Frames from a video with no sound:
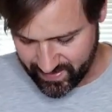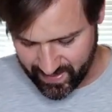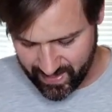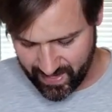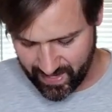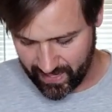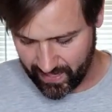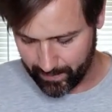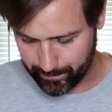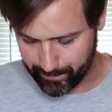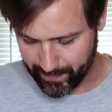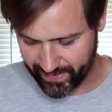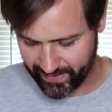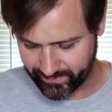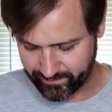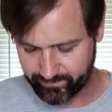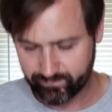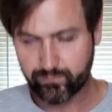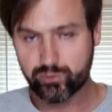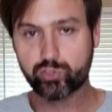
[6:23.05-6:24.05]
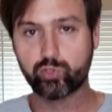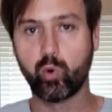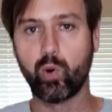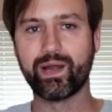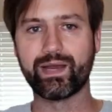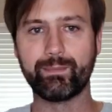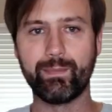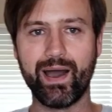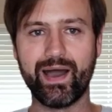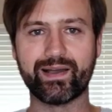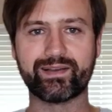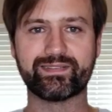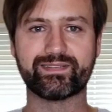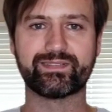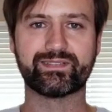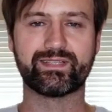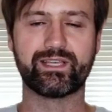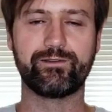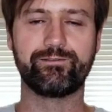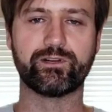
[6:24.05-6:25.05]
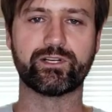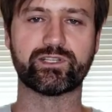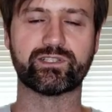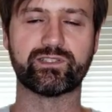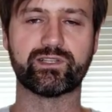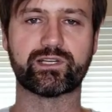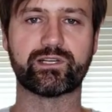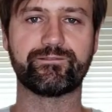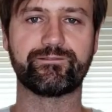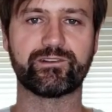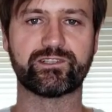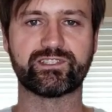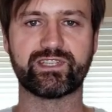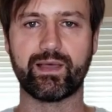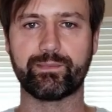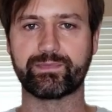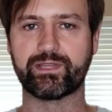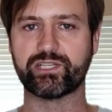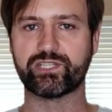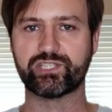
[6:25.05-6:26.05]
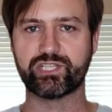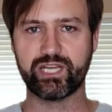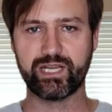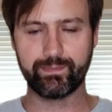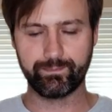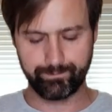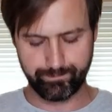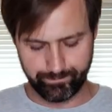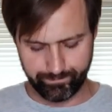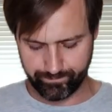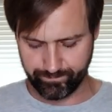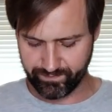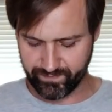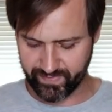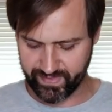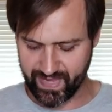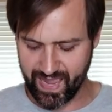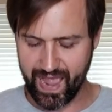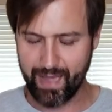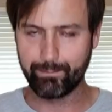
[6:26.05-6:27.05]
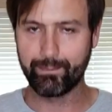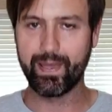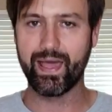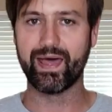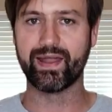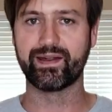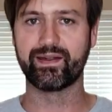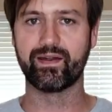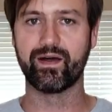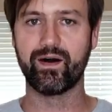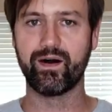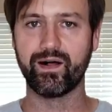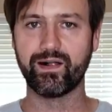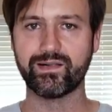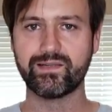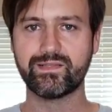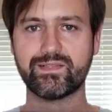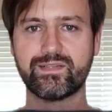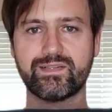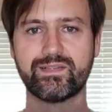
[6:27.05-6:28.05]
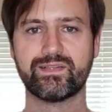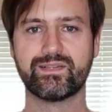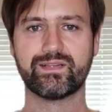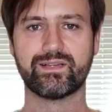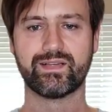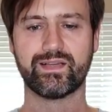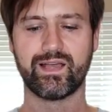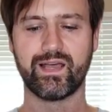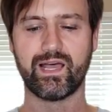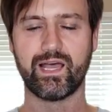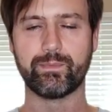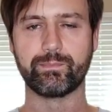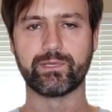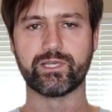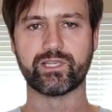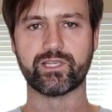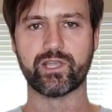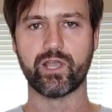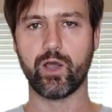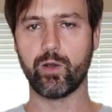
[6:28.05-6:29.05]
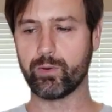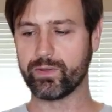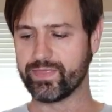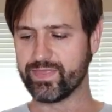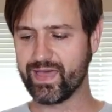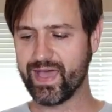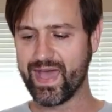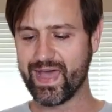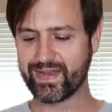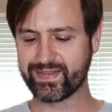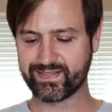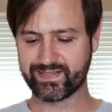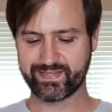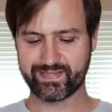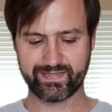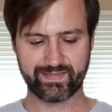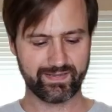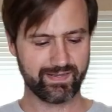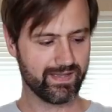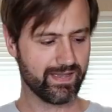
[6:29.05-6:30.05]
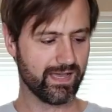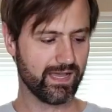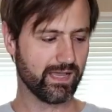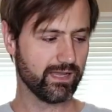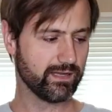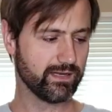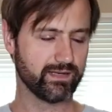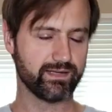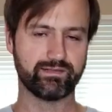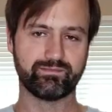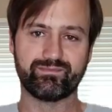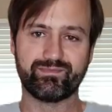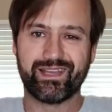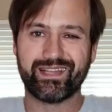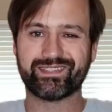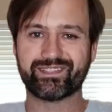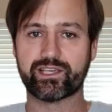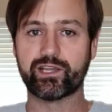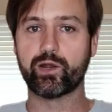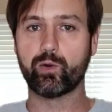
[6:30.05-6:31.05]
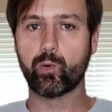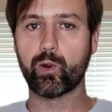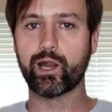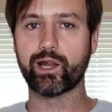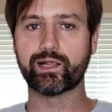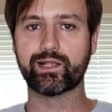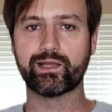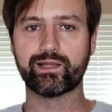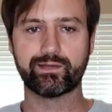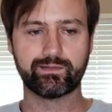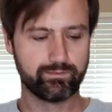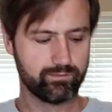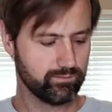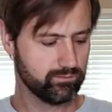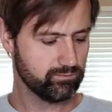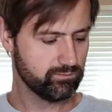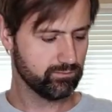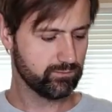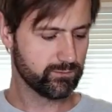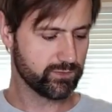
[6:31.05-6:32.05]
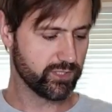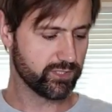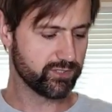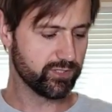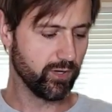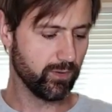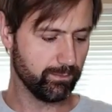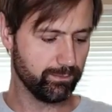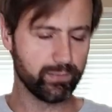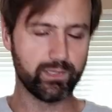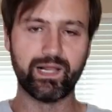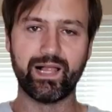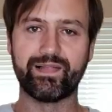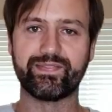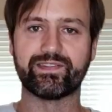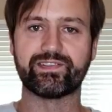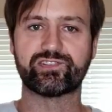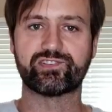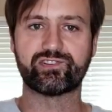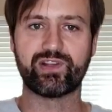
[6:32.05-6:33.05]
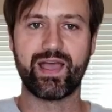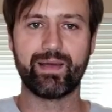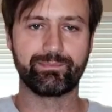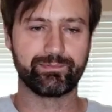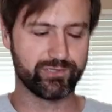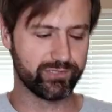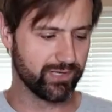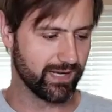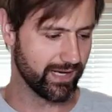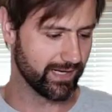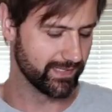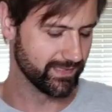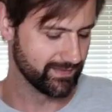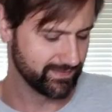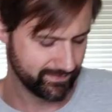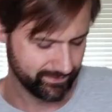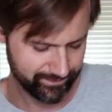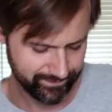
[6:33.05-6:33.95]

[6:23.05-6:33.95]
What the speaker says: But 20 bucks, if you're just looking for something cheap, not bad at all. You can go with that, and it's going to work. Just don't pull on the strap too hard.